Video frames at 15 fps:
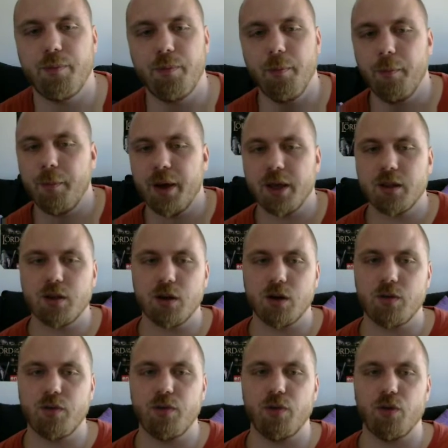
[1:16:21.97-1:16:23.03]

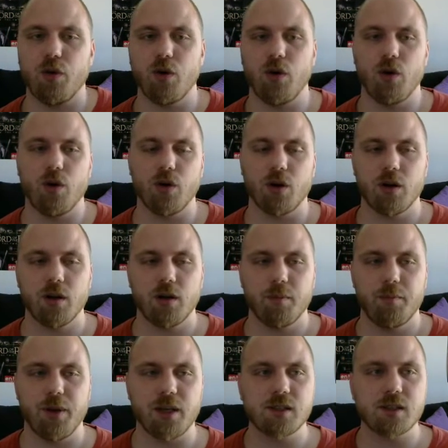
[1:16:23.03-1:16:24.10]
better for
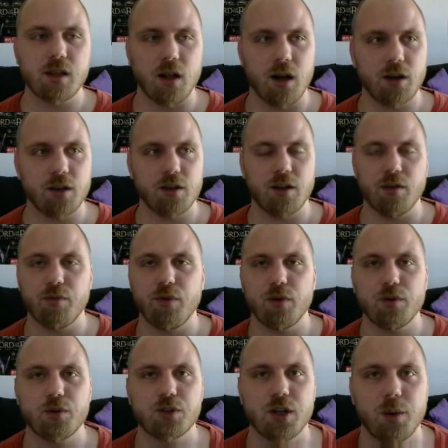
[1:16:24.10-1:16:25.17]
pixel art than
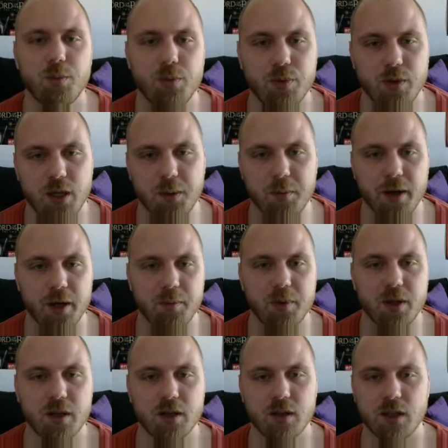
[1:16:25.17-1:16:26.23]
Photoshop, in my
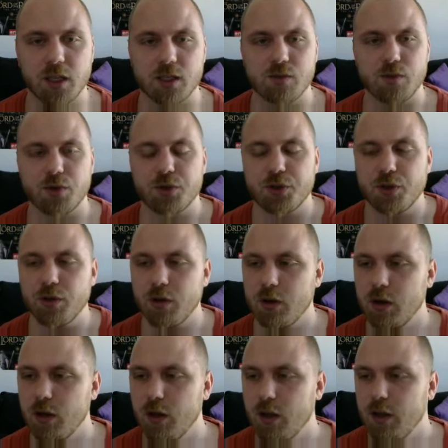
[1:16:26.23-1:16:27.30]
opinion, that's for sure.
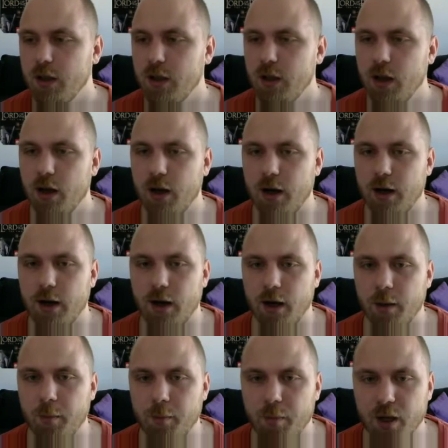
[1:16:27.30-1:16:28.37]

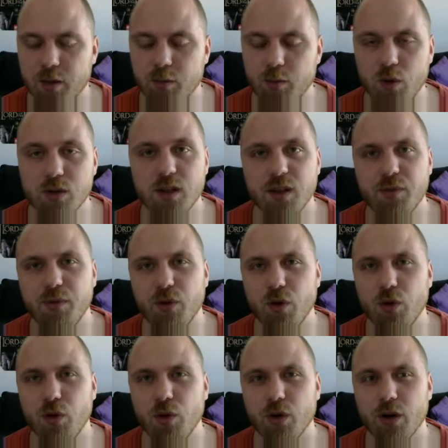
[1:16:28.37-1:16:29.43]
But mostly
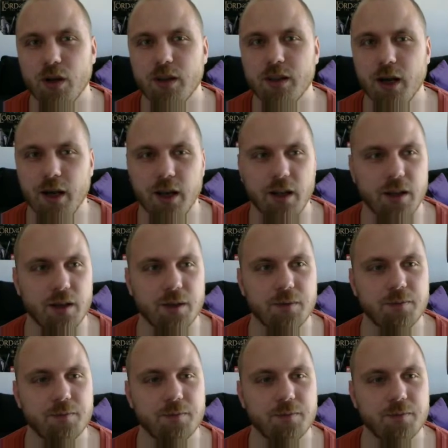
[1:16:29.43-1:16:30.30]
for tiling.